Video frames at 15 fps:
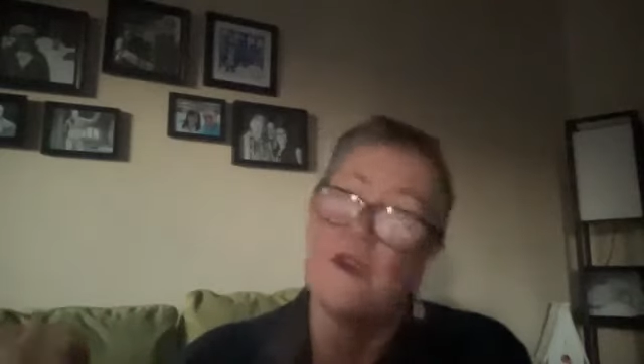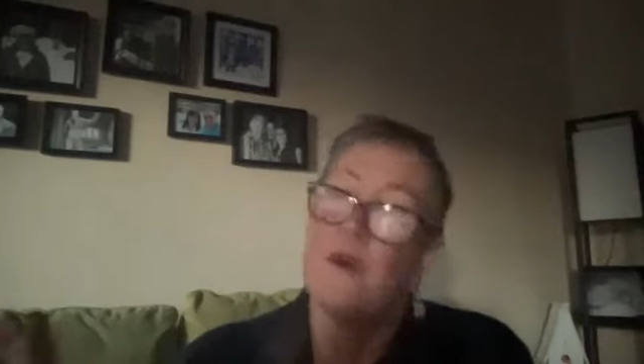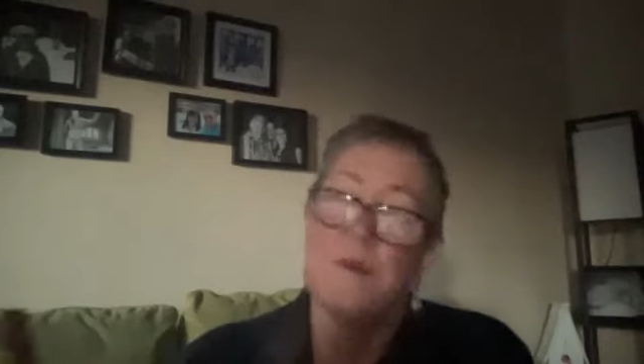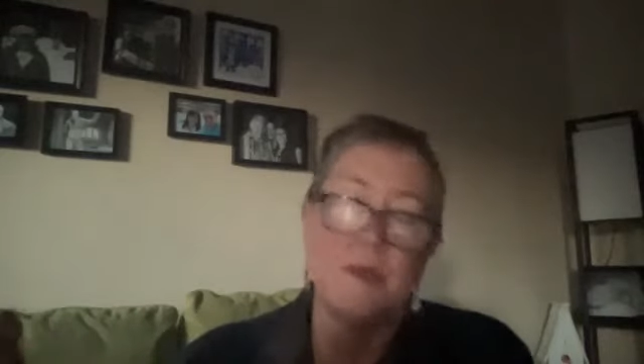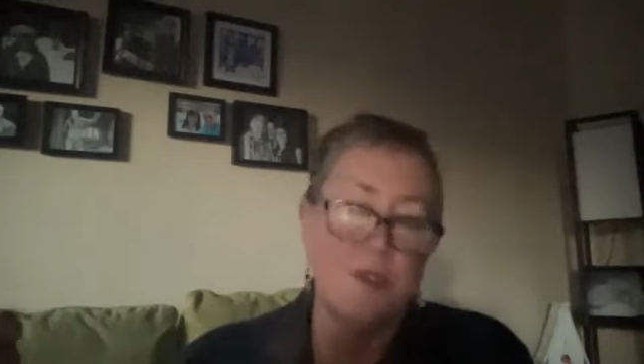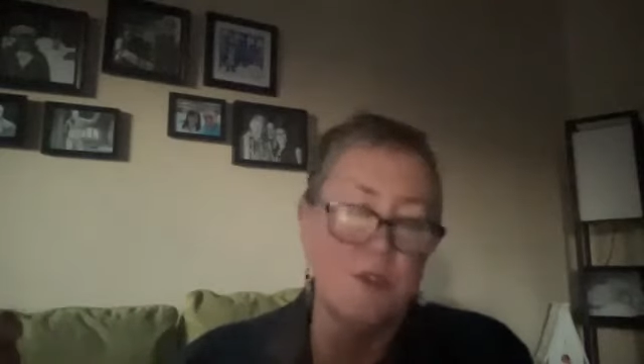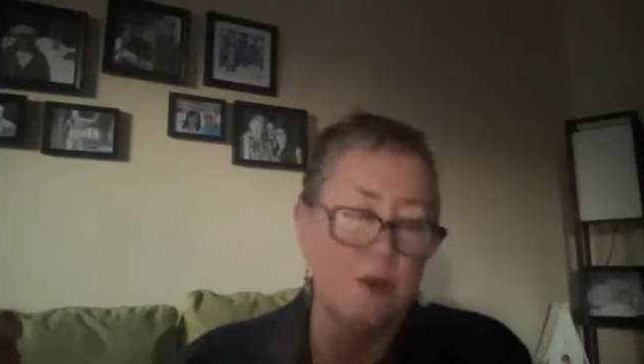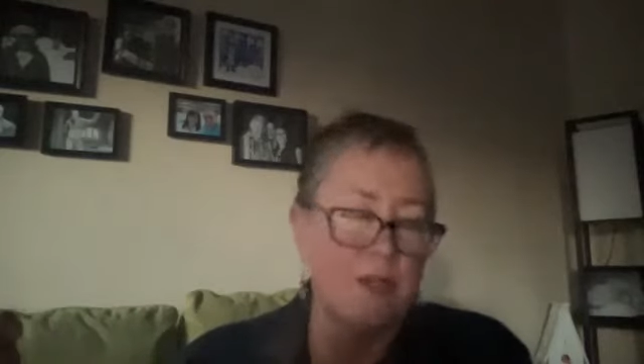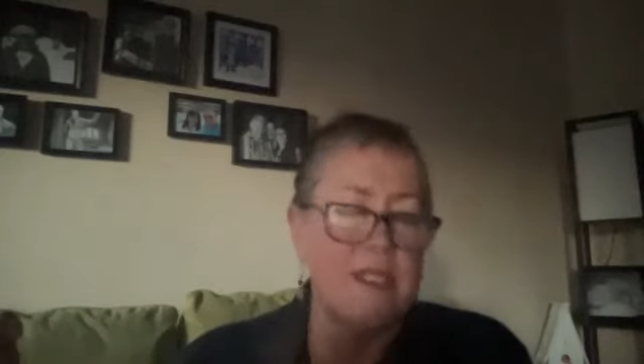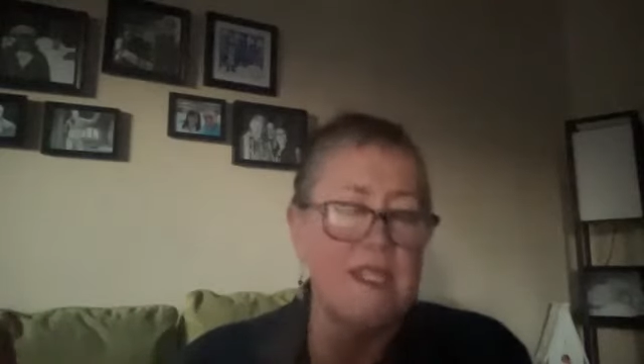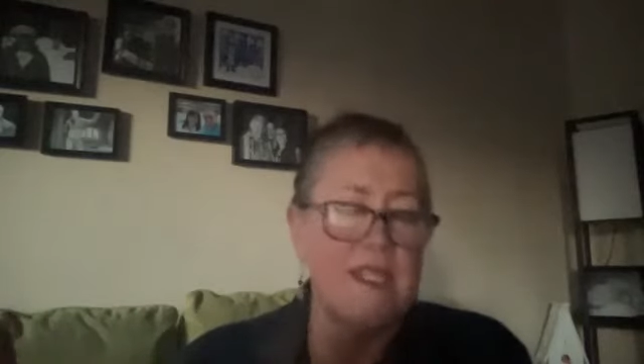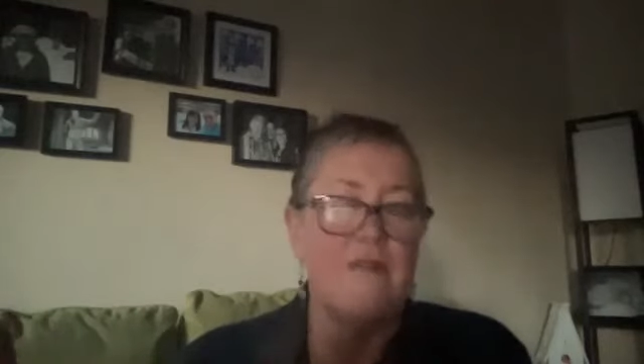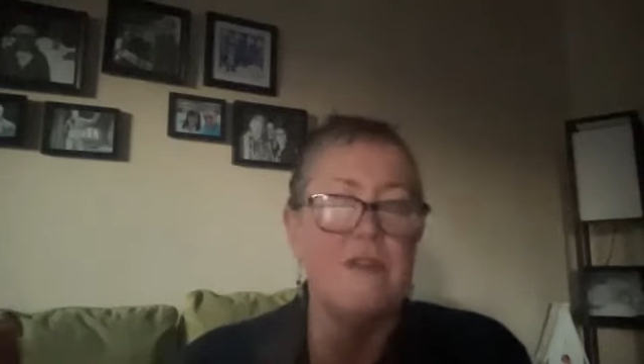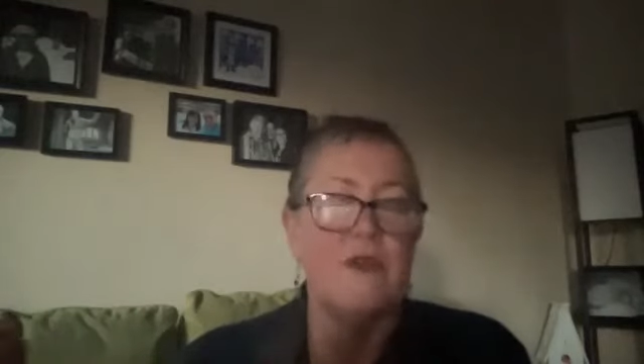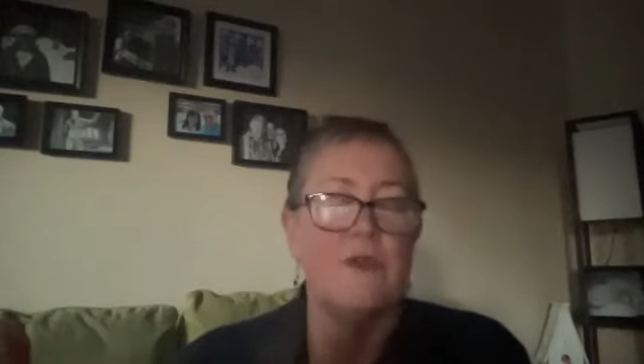almost always
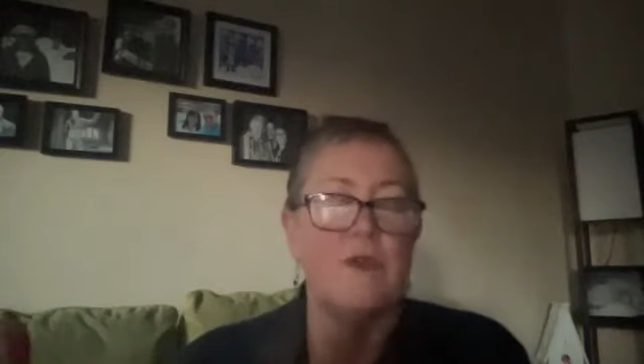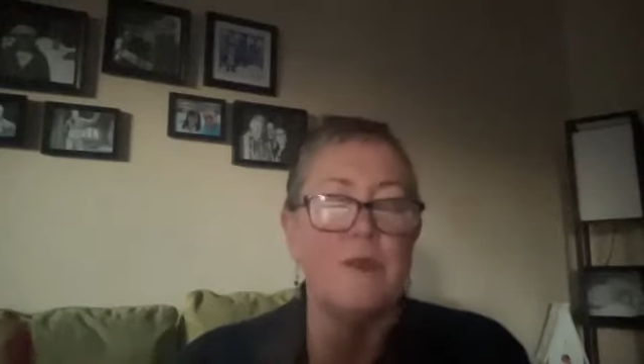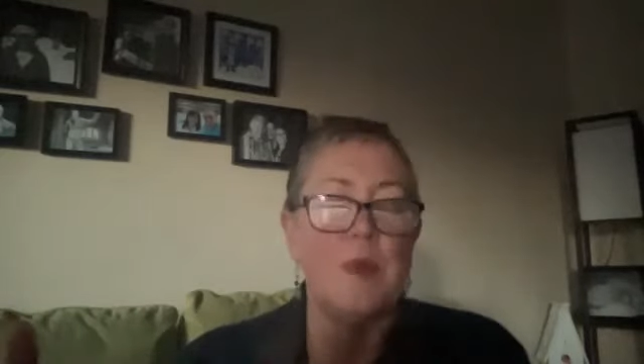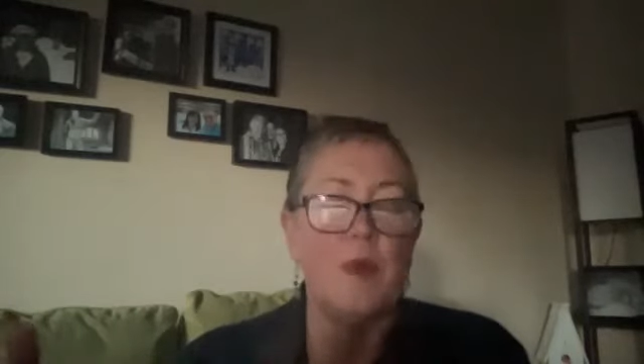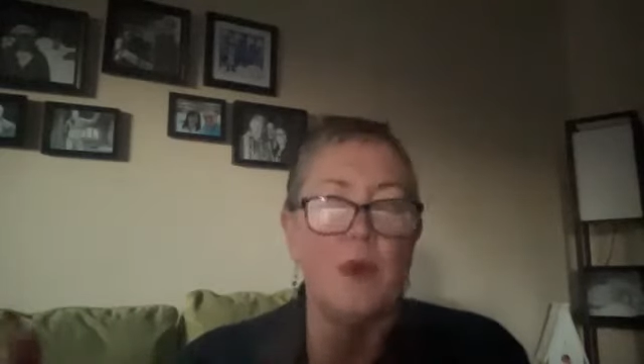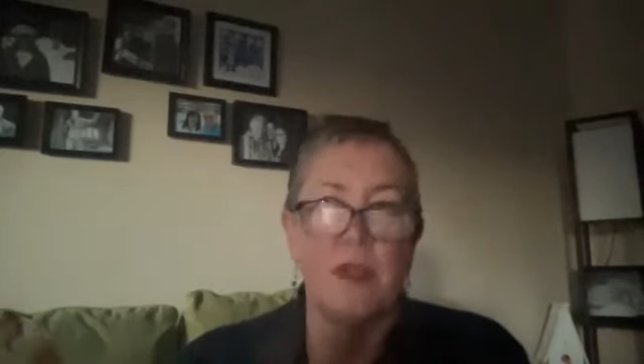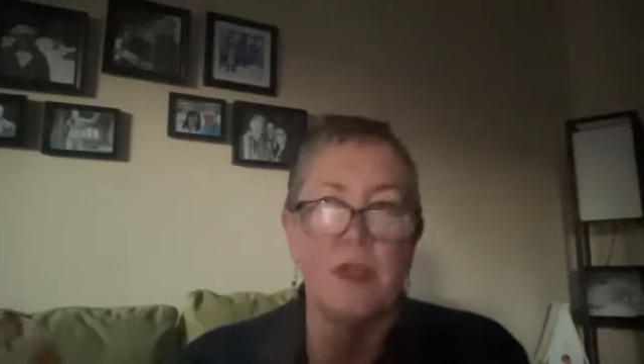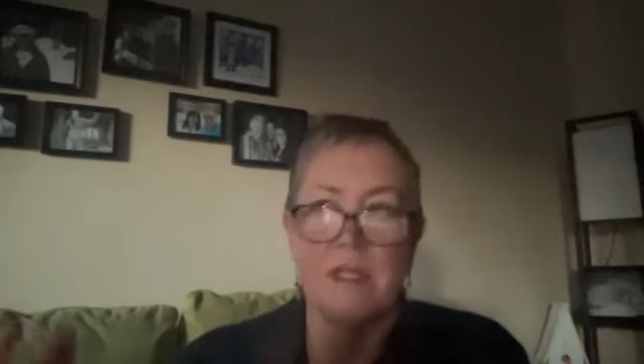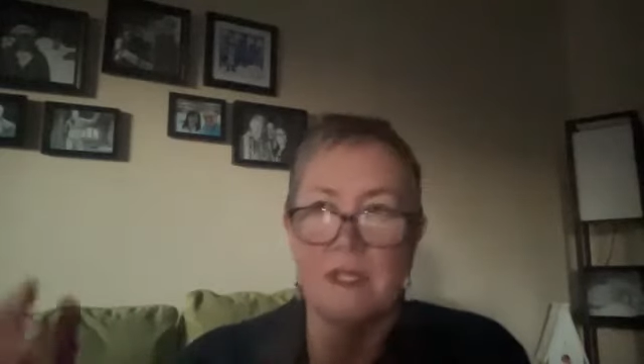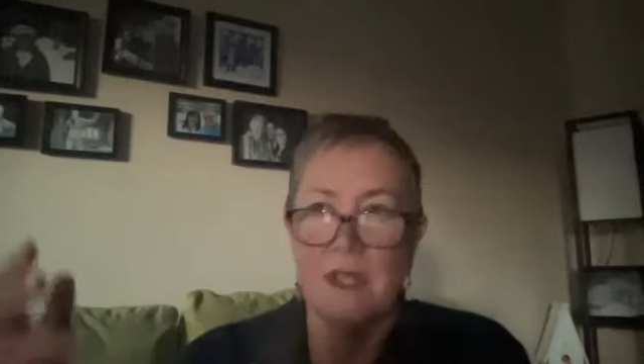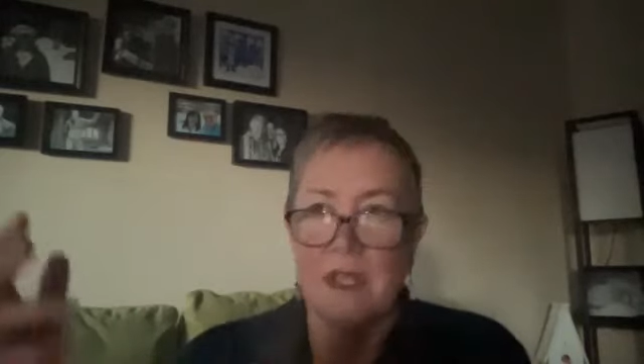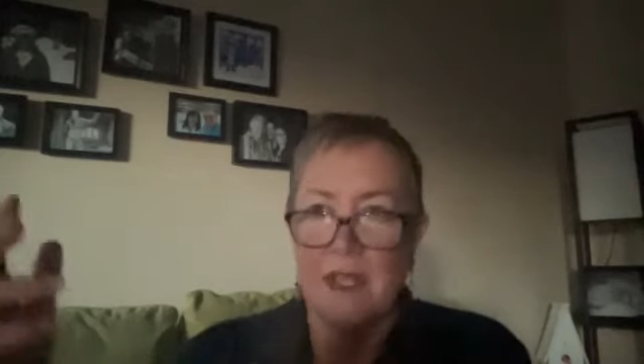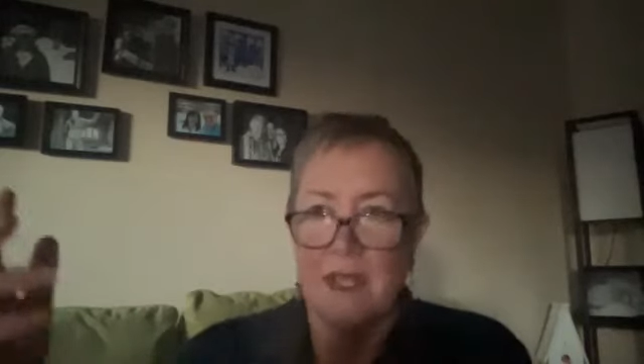have to report